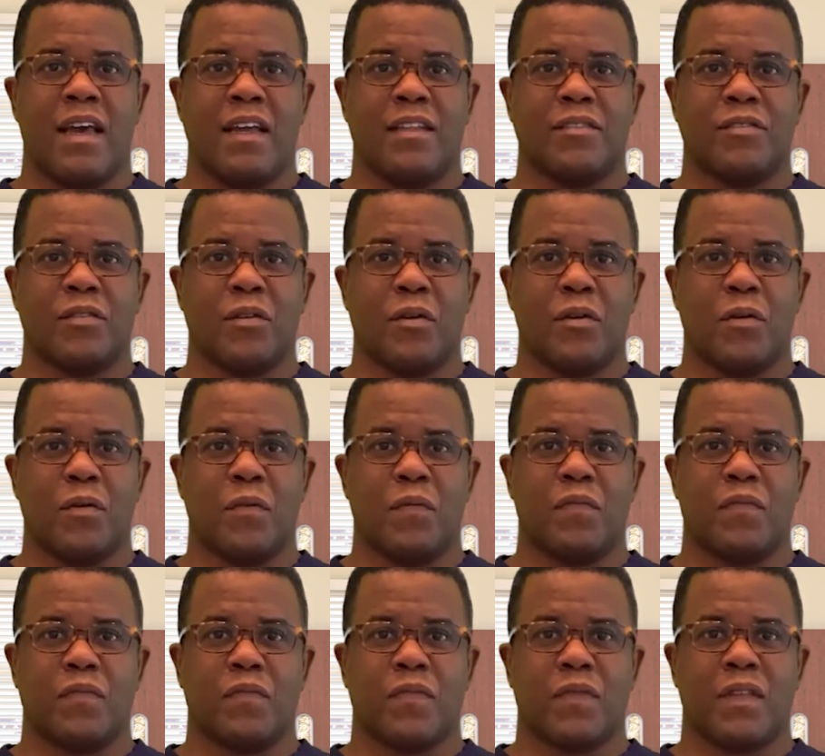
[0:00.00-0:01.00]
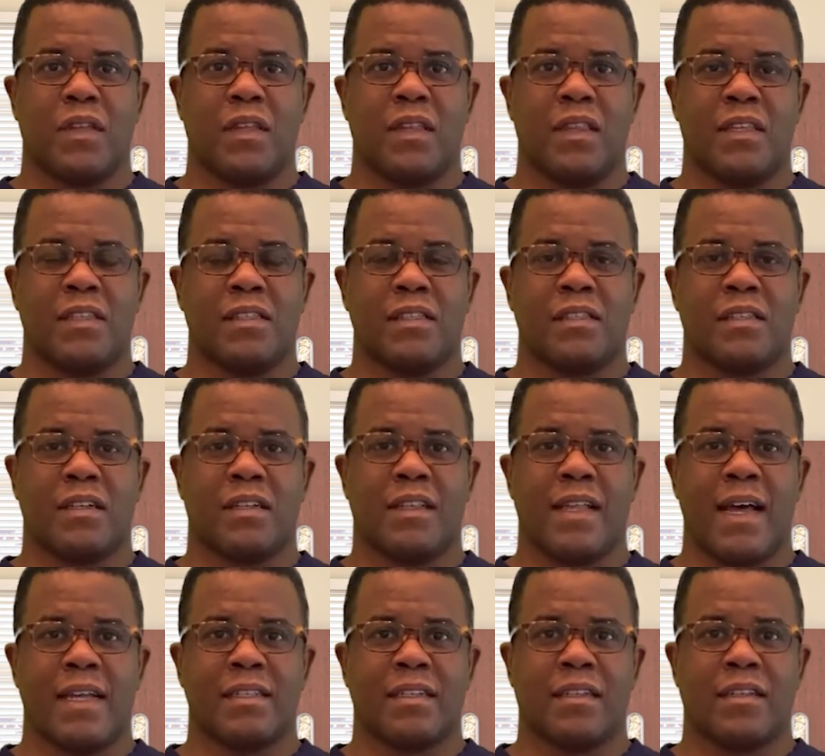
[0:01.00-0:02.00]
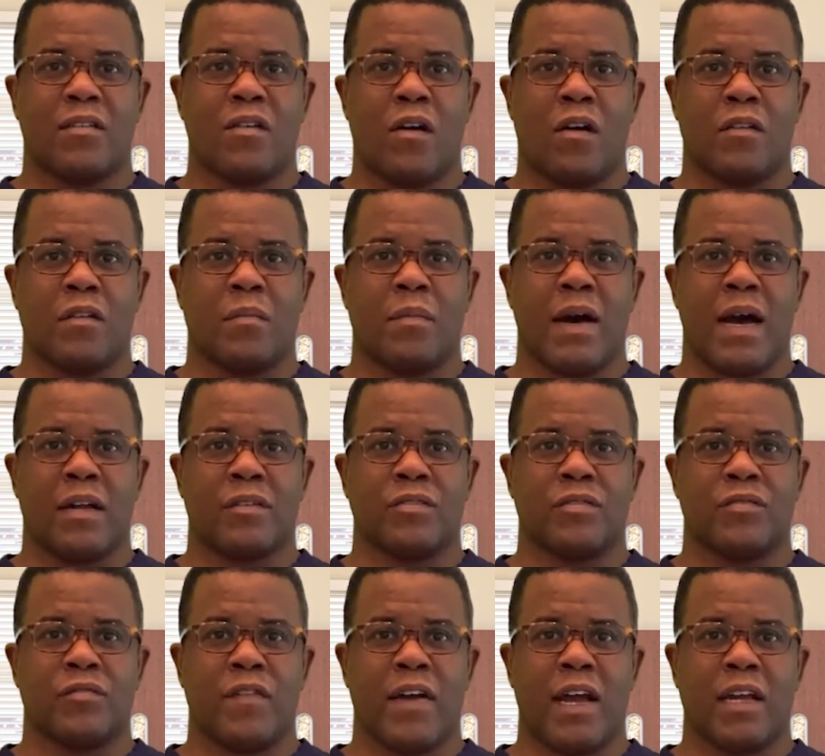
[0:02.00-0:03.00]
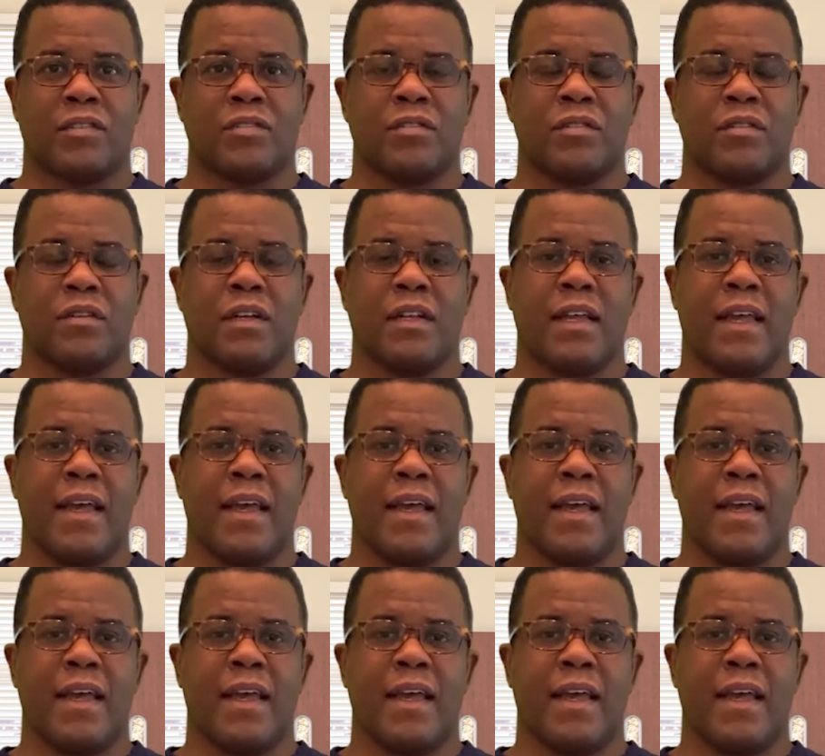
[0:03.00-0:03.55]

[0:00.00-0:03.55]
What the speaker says: And so this is classically called a boxer's fracture.